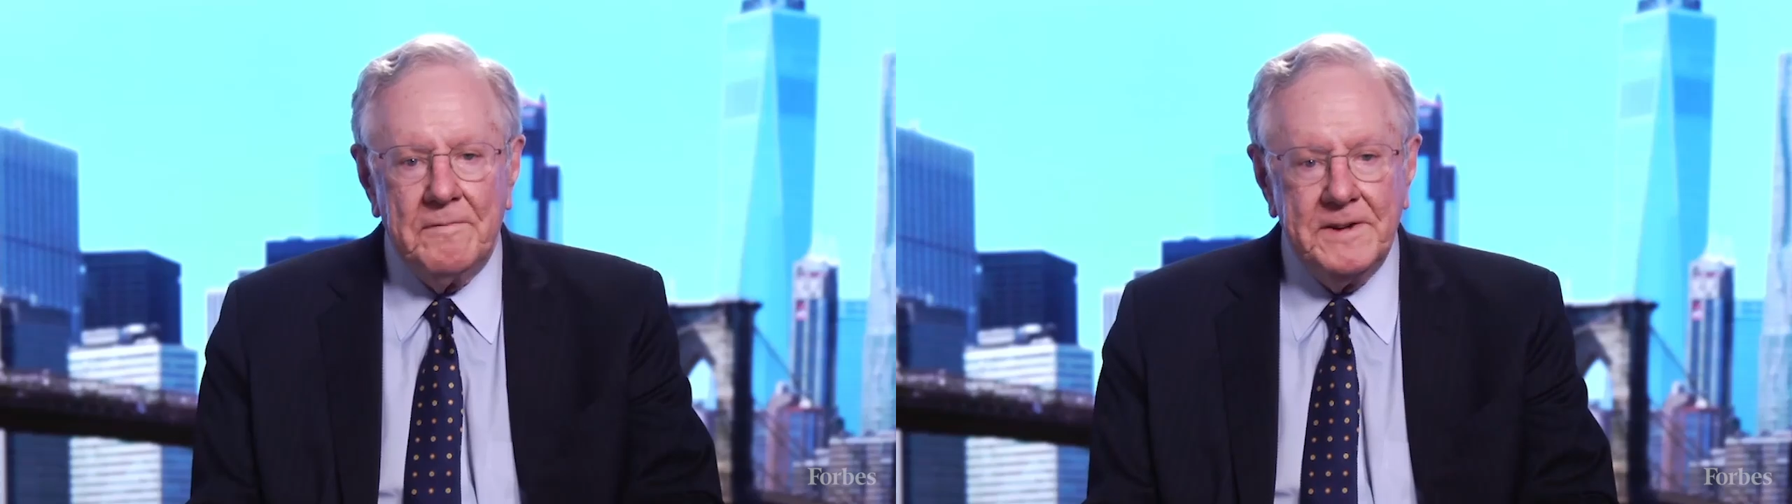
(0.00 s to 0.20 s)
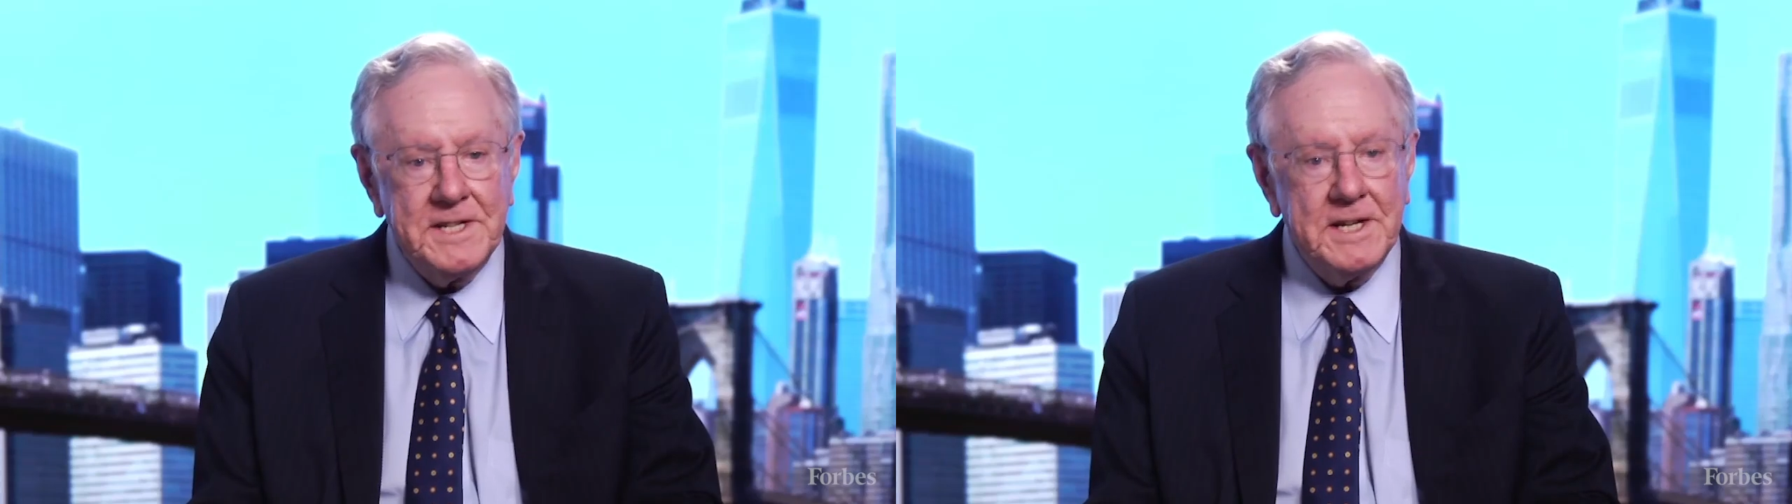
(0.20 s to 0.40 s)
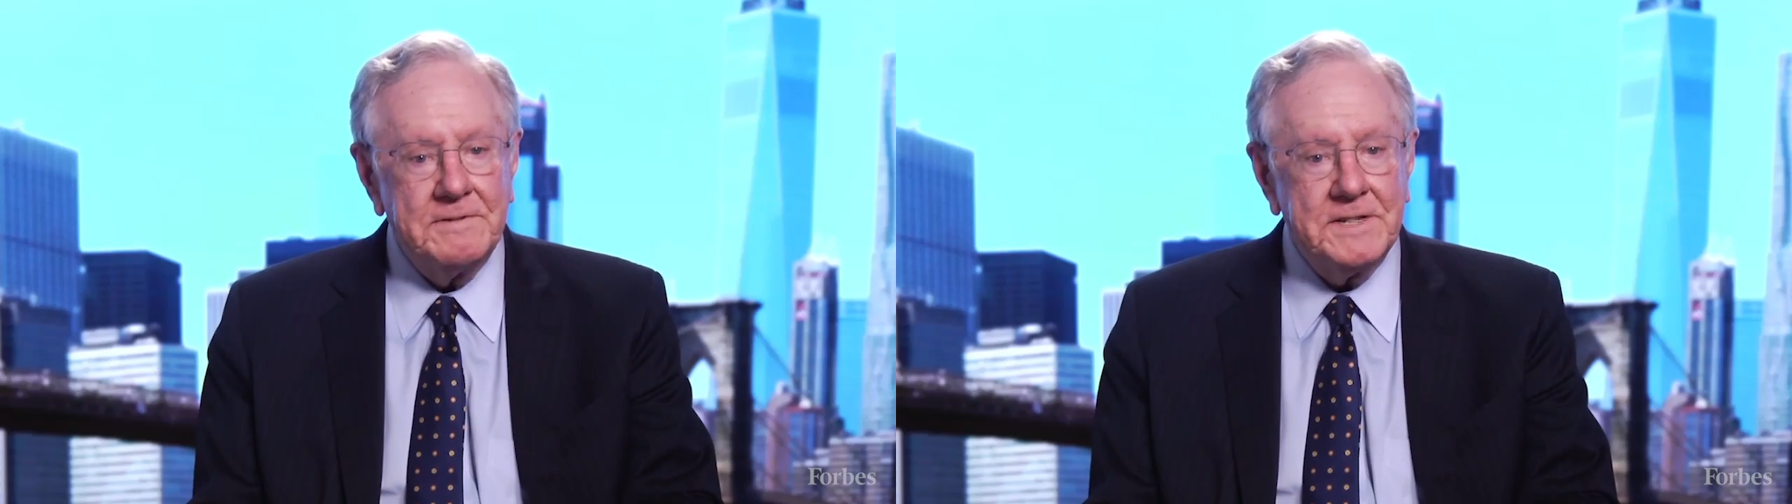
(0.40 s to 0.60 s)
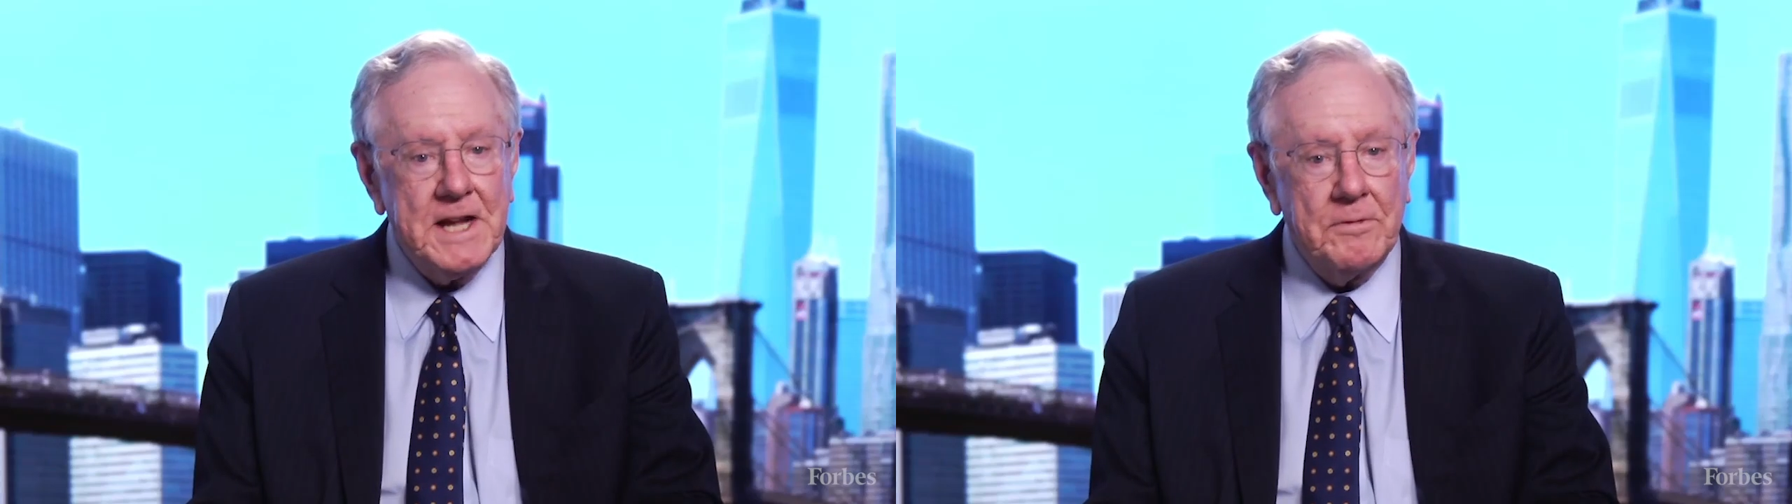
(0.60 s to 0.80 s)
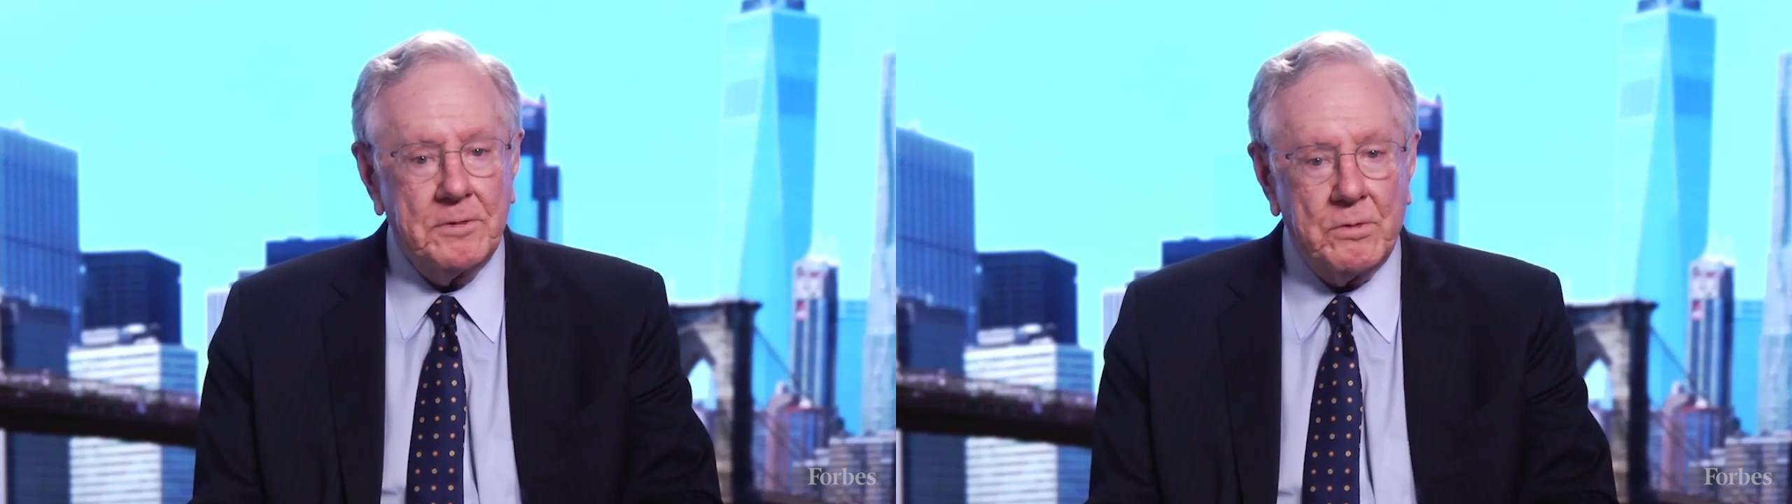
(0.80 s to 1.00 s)
The visit of
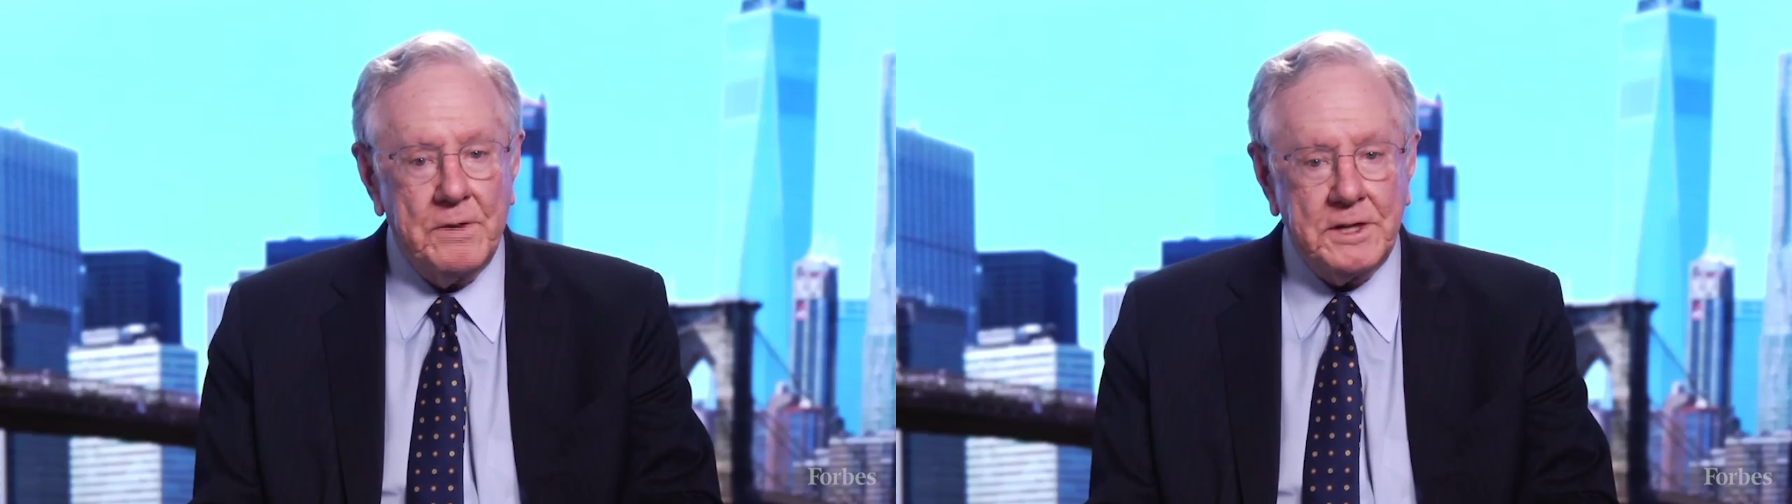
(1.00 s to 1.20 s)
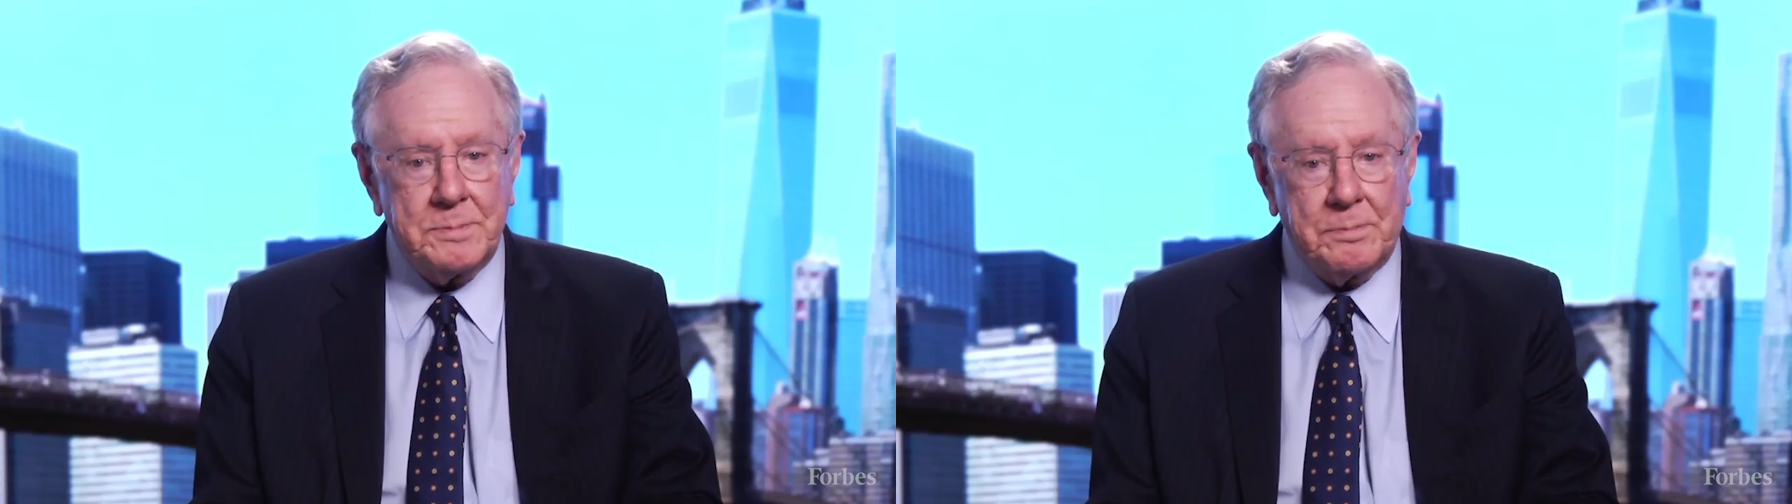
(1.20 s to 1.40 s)
South Korea's